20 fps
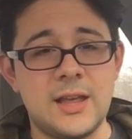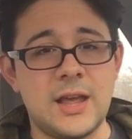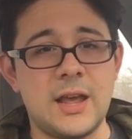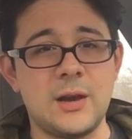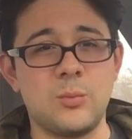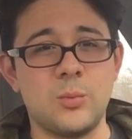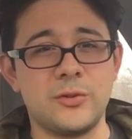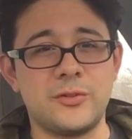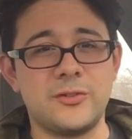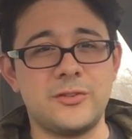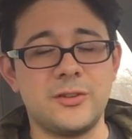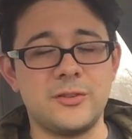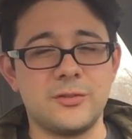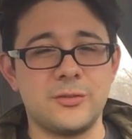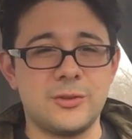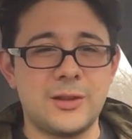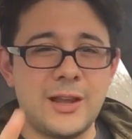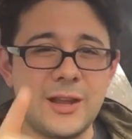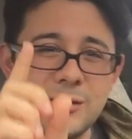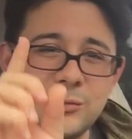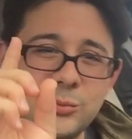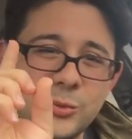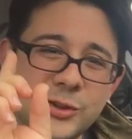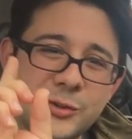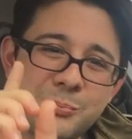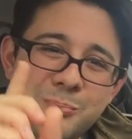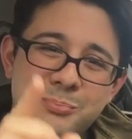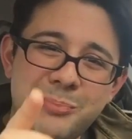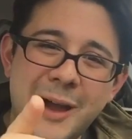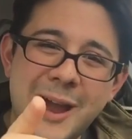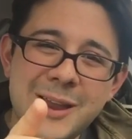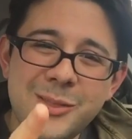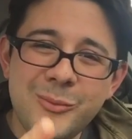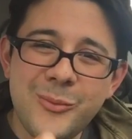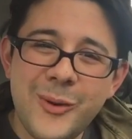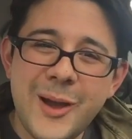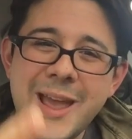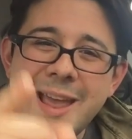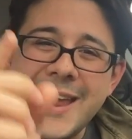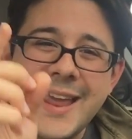Edward Scissorhands, which, by the
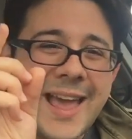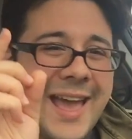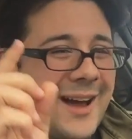way,